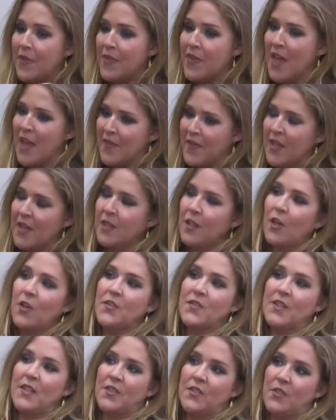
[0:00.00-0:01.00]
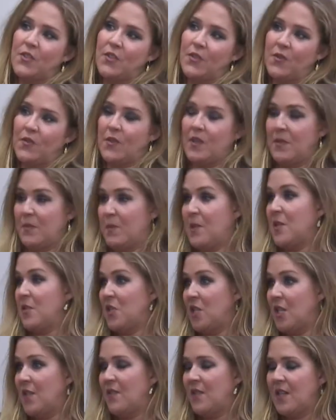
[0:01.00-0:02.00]
That then goes into the
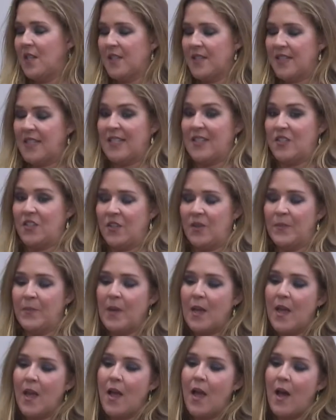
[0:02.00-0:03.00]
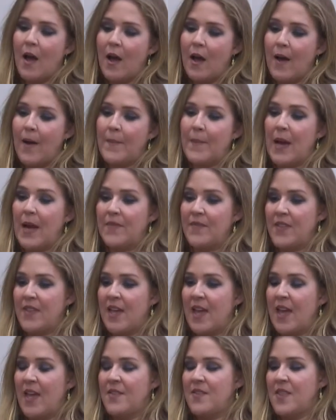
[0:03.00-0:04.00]
Chevening system, and
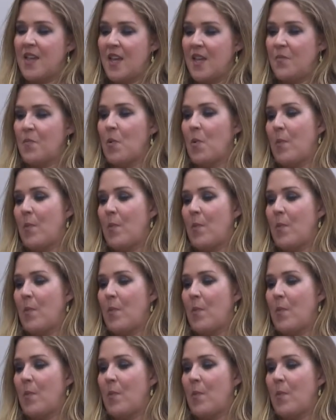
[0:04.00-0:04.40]
then they